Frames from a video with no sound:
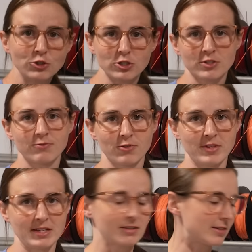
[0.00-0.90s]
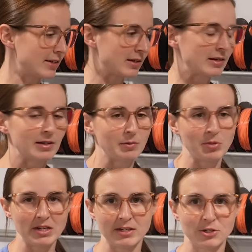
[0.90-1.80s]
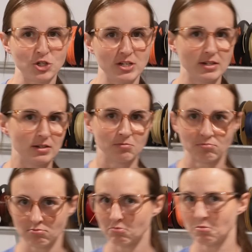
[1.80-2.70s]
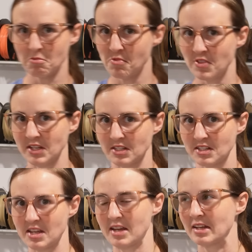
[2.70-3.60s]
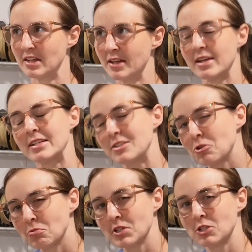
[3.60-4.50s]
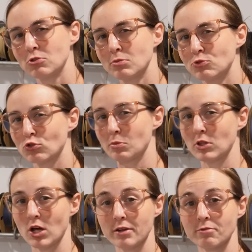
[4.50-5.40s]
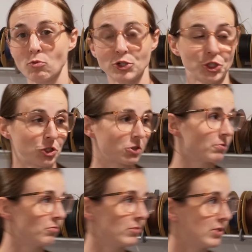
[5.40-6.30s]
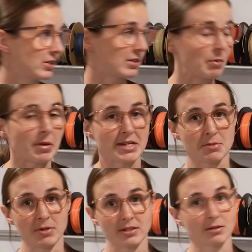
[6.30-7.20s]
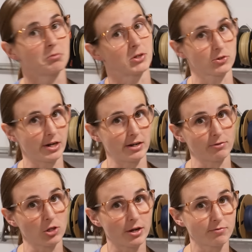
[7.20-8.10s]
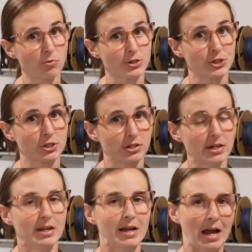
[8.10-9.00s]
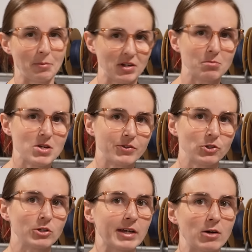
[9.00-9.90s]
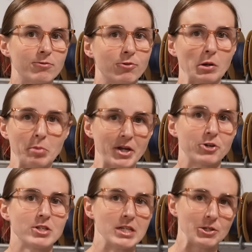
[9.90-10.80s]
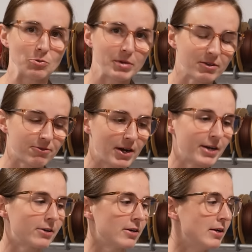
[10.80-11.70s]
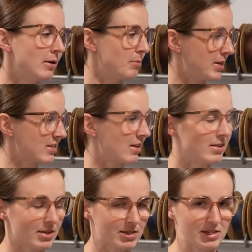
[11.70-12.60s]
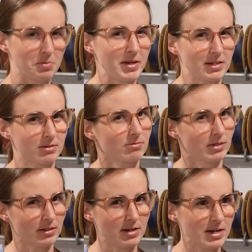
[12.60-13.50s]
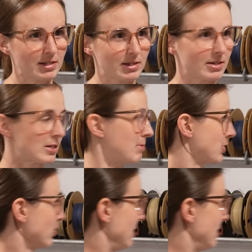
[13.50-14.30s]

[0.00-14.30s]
just for things like PTG, things that don't need to absorb a lot of moisture. This is a basement, there's kind of a lot of moisture. I'm gonna be on the lookout for a better dehumidifier because I think this space really needs it, especially